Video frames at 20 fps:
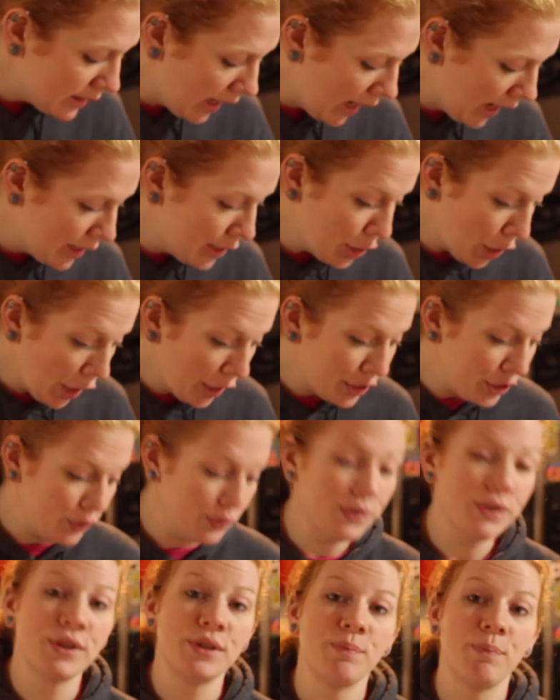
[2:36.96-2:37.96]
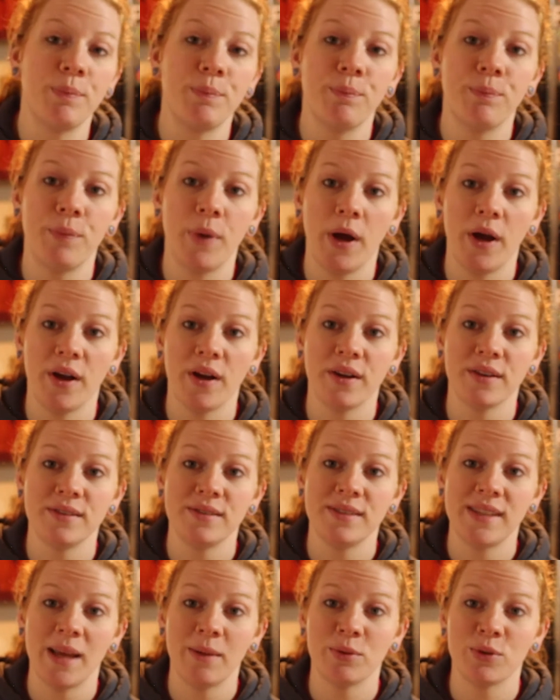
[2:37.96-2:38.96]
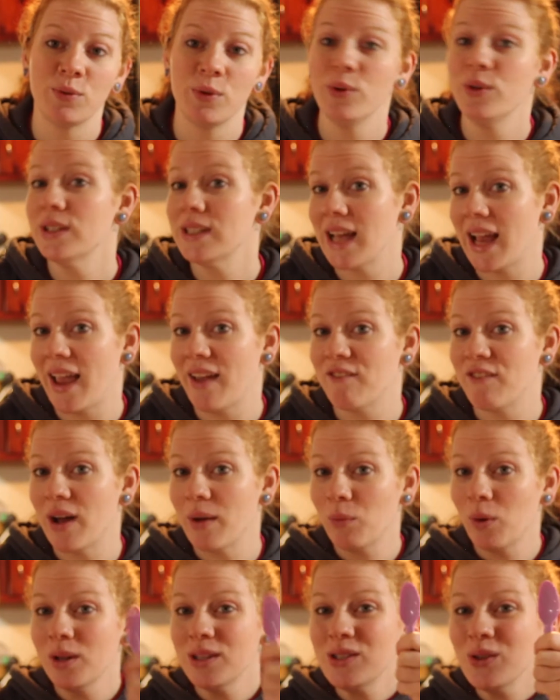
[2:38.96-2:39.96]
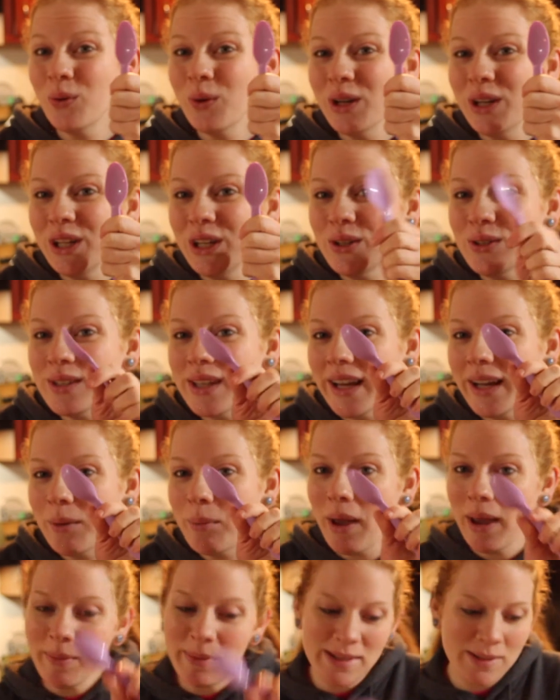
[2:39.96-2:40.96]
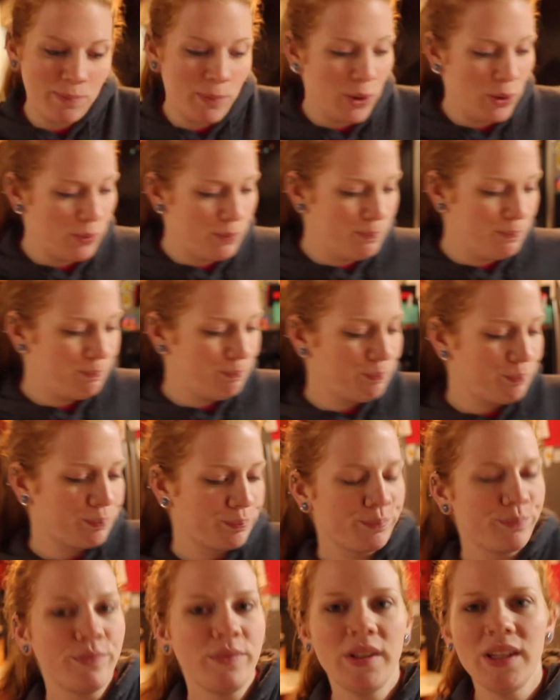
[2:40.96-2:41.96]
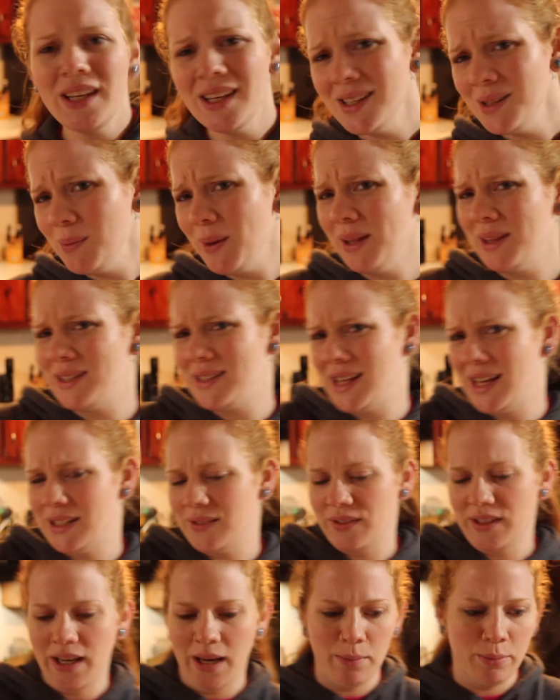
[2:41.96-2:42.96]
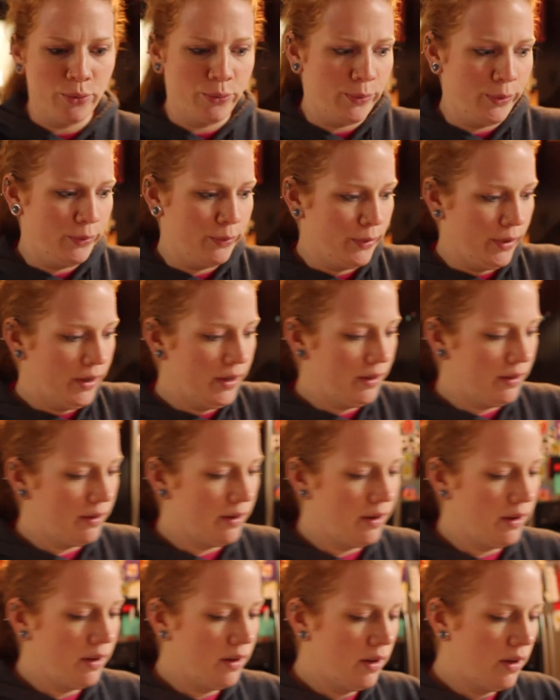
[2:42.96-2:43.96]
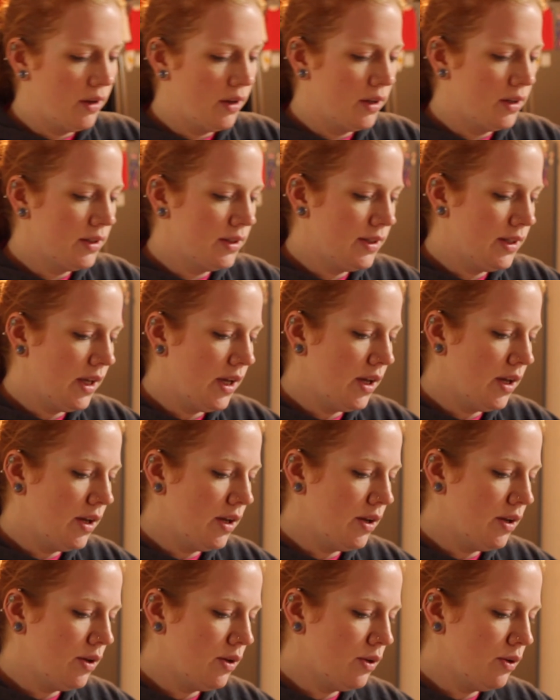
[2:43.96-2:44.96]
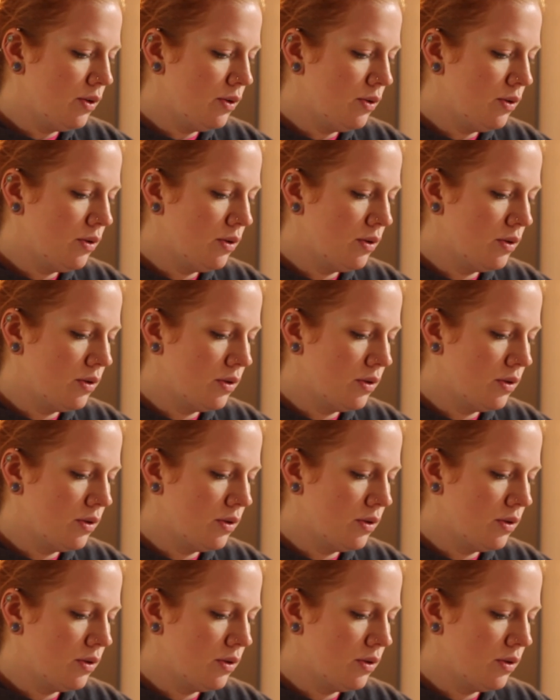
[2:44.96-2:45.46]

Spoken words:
and not use this tablespoon because I can't find one, so we're going to use like a baby spoon. It's about the size of a tablespoon, right? So